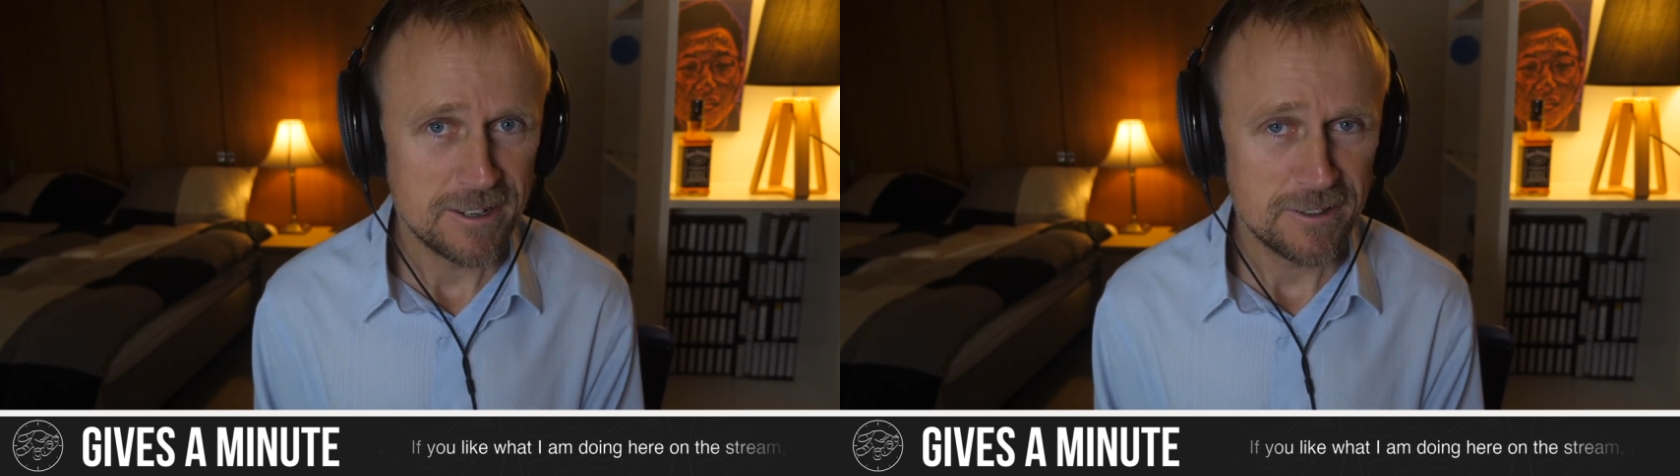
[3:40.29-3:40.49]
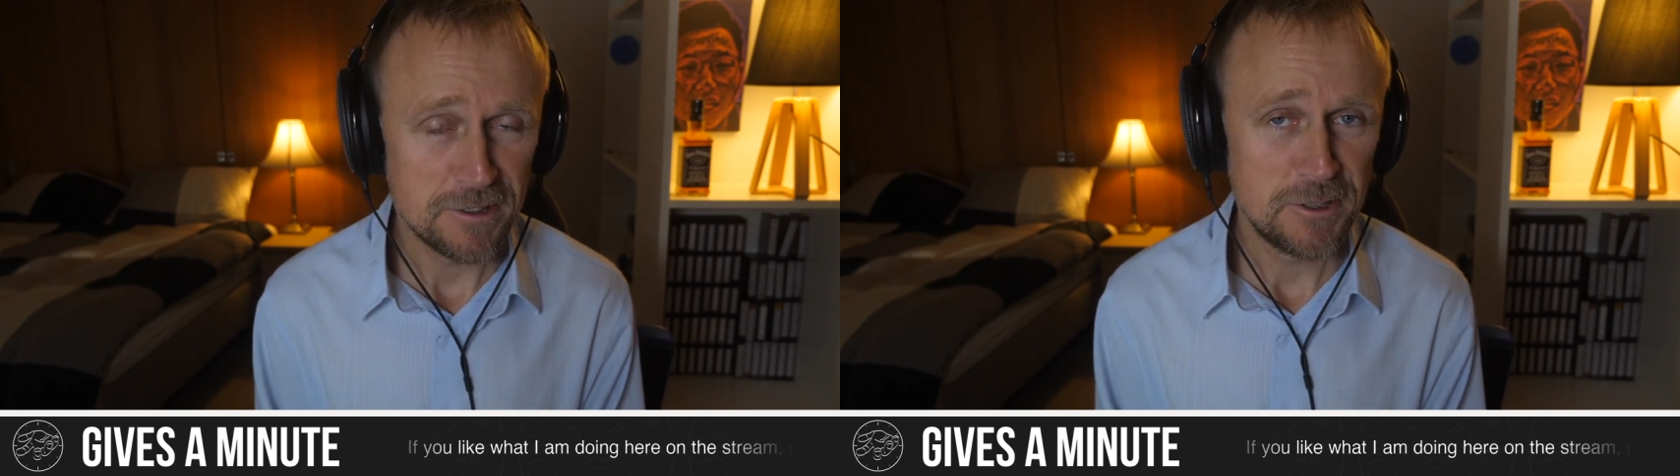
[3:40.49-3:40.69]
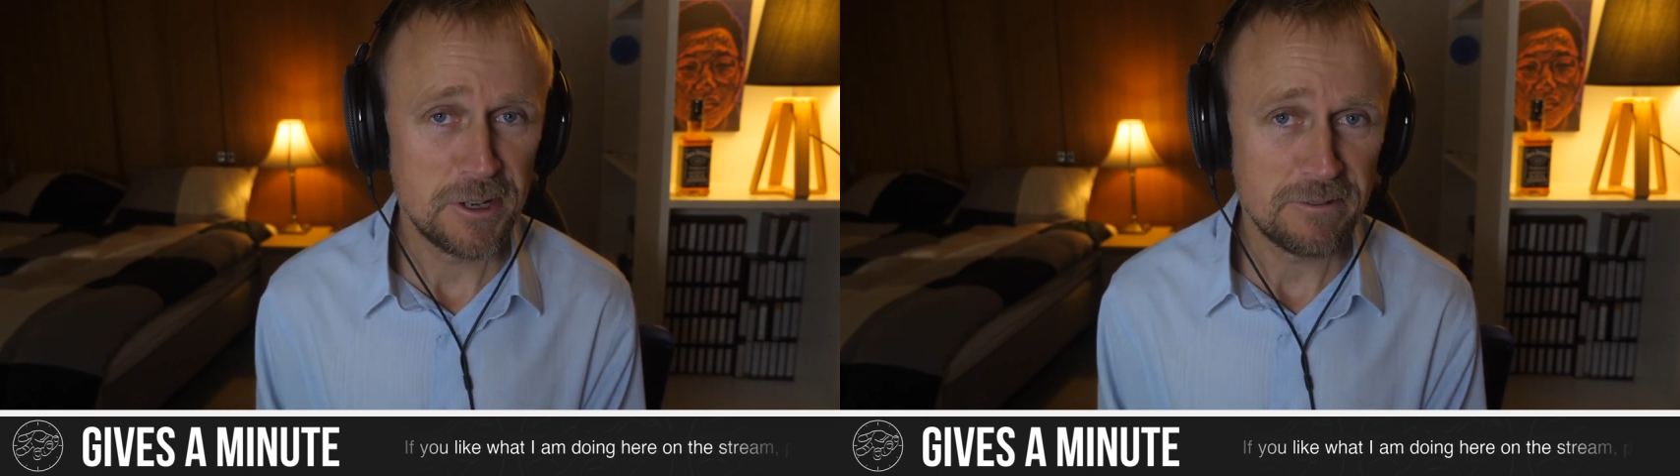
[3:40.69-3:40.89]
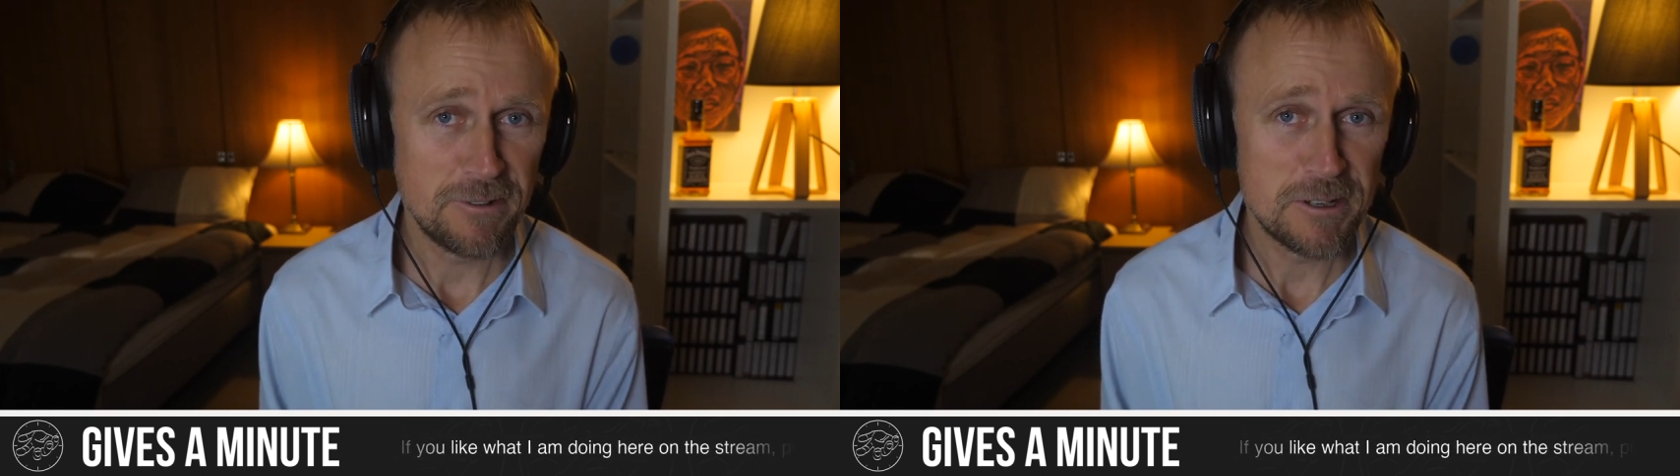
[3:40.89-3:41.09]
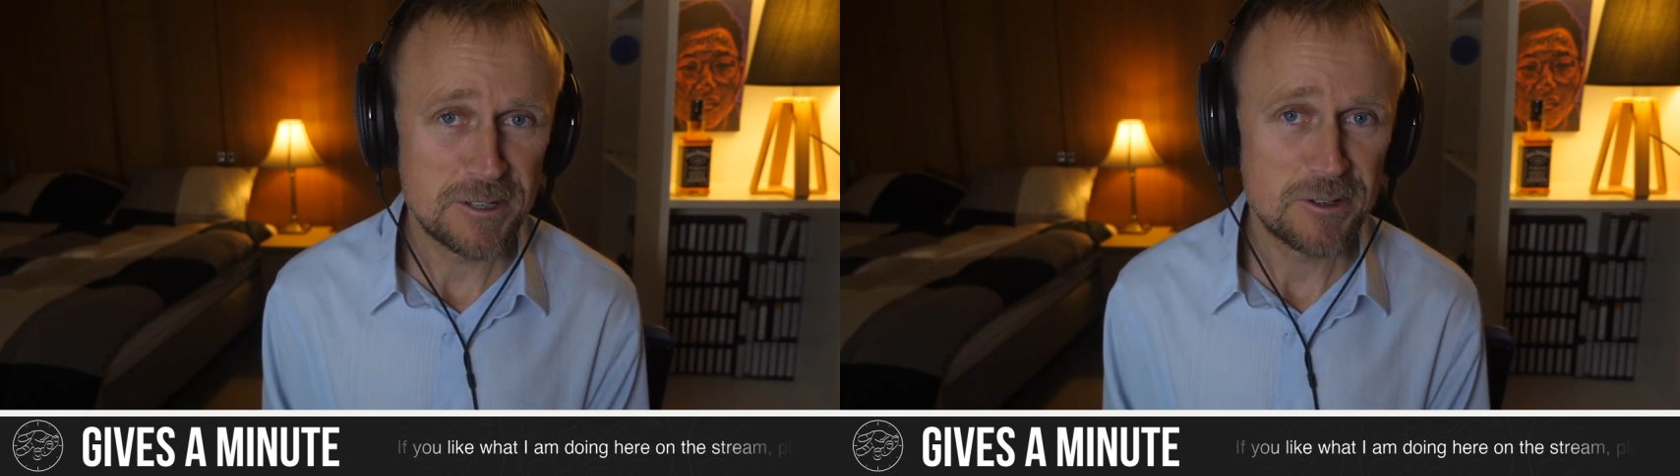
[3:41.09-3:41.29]
the
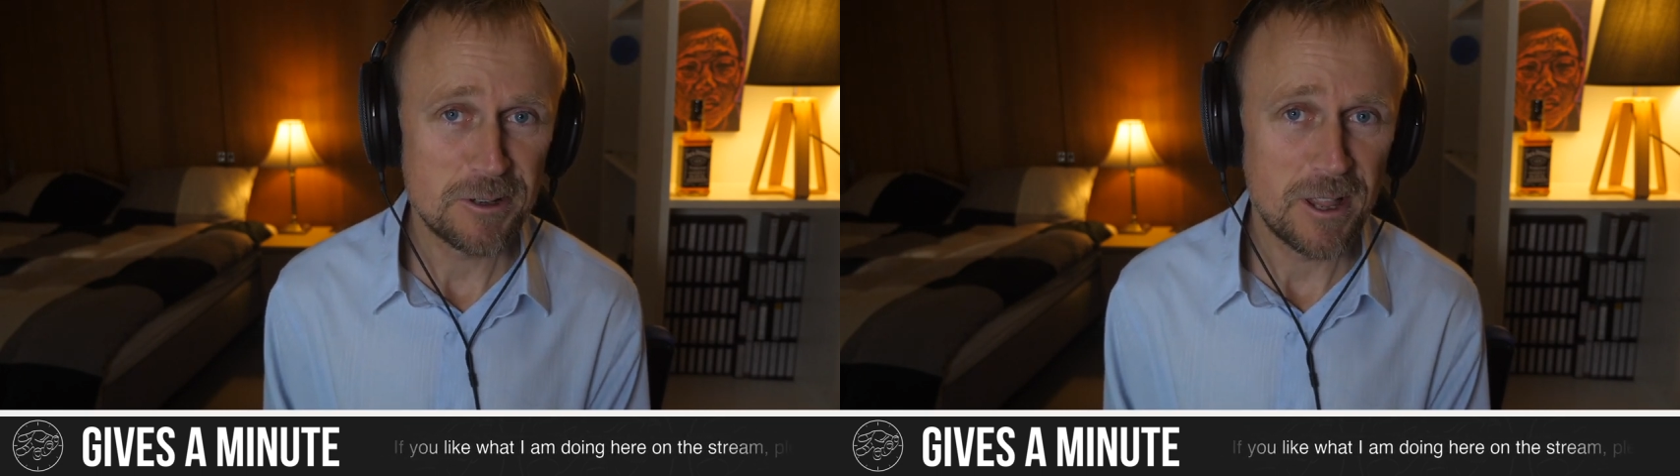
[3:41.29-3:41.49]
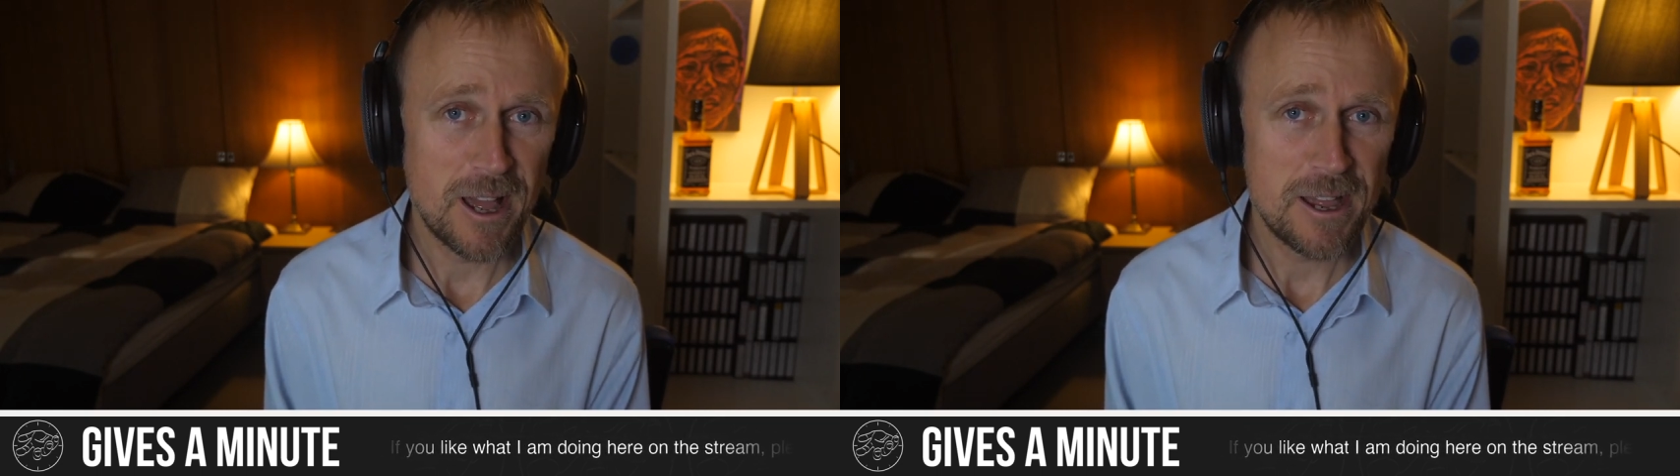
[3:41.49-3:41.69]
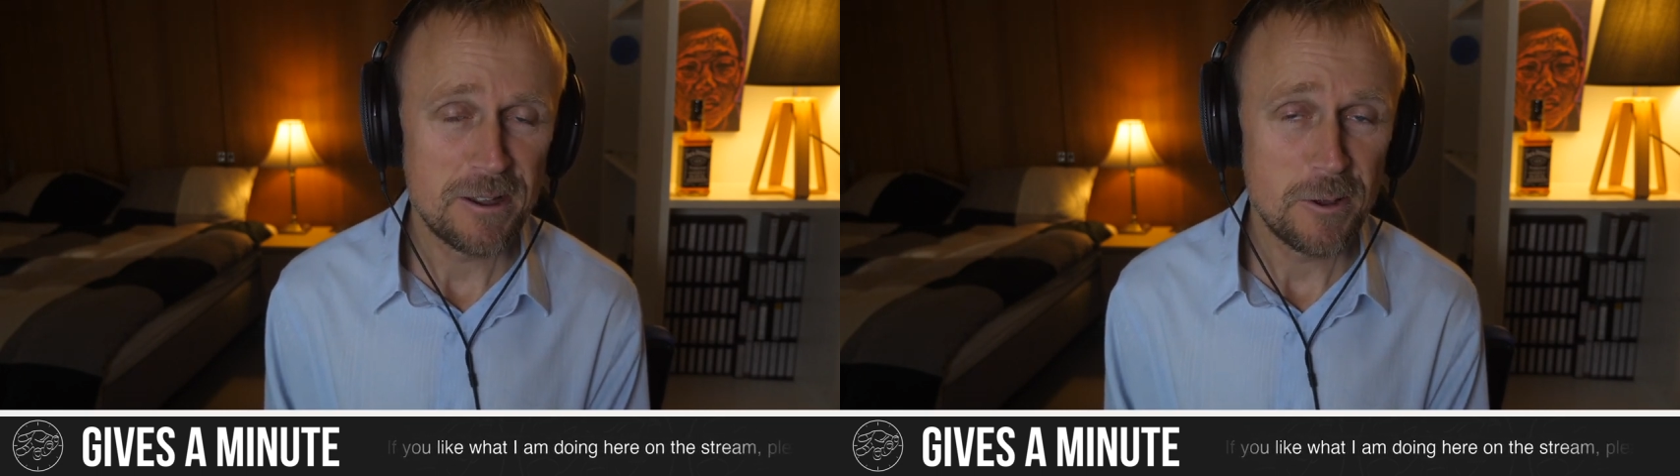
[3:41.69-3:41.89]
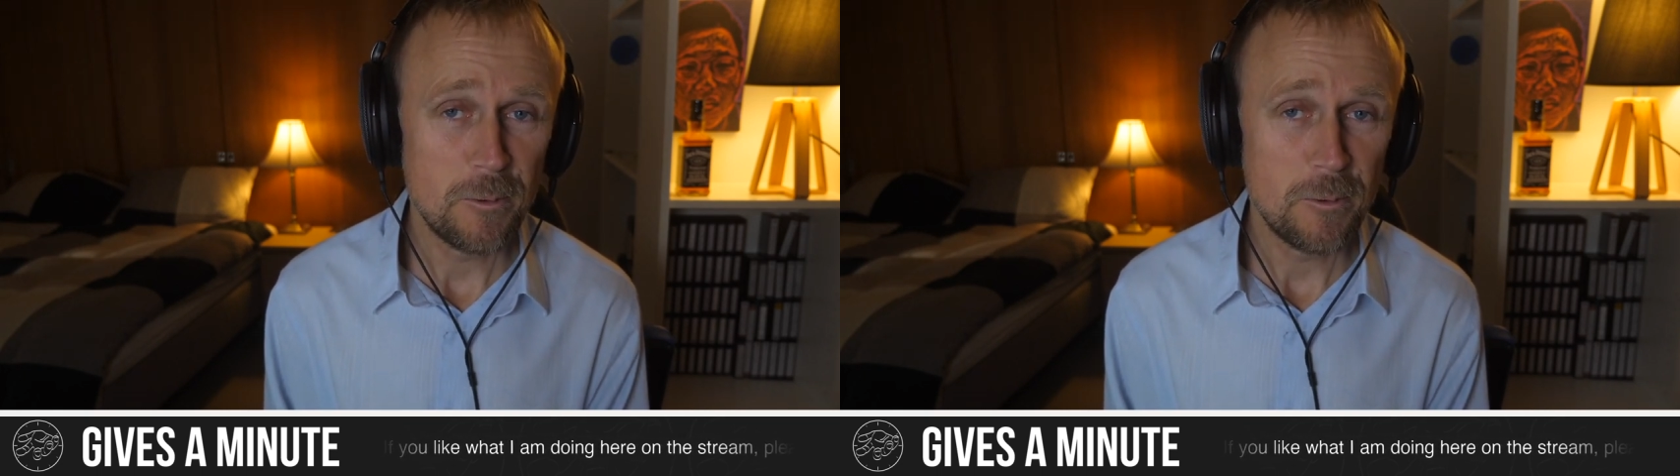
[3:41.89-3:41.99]
31st of July,